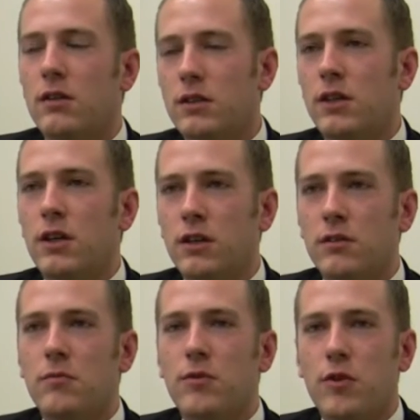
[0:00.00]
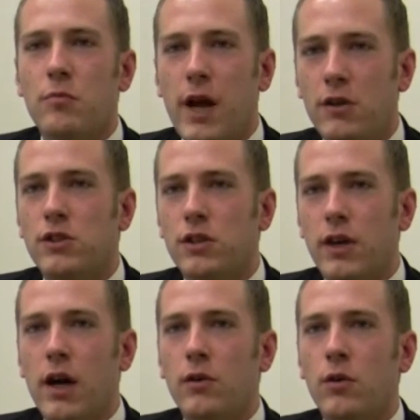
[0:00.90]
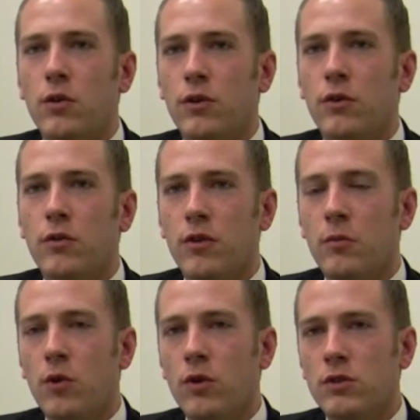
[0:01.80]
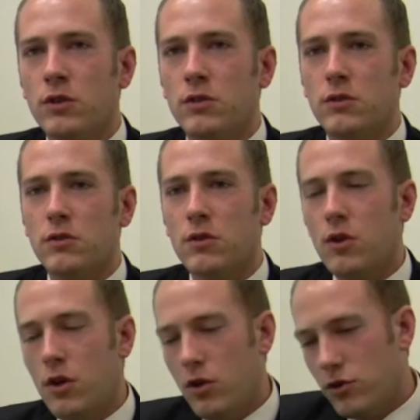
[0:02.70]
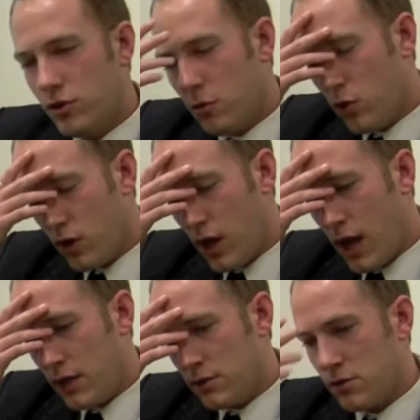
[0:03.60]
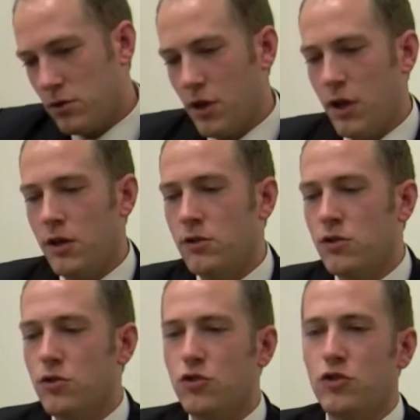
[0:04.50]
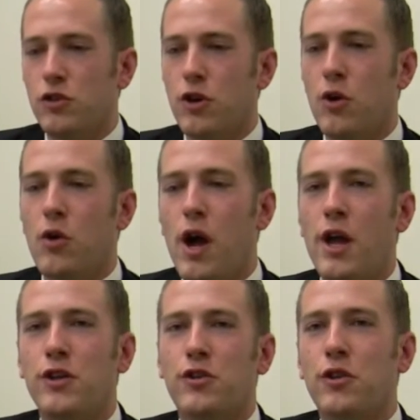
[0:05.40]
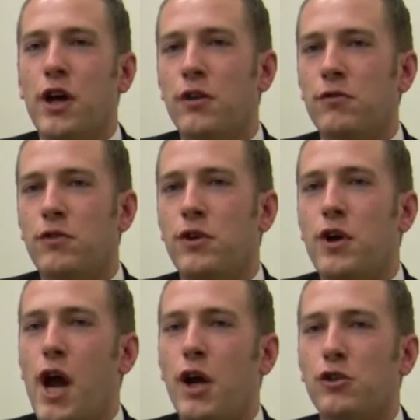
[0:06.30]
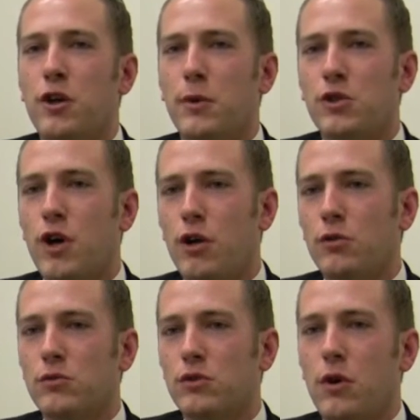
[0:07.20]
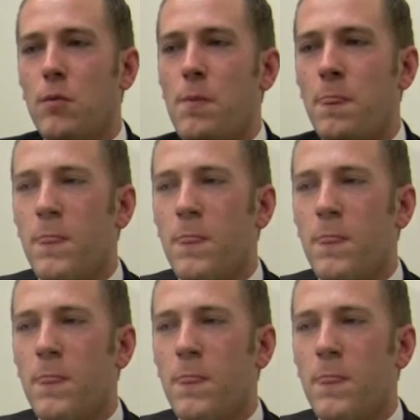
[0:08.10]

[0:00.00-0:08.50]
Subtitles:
younger, they're bouncing around; older, they're more just demoralized and end at the light of the academic tunnel. So,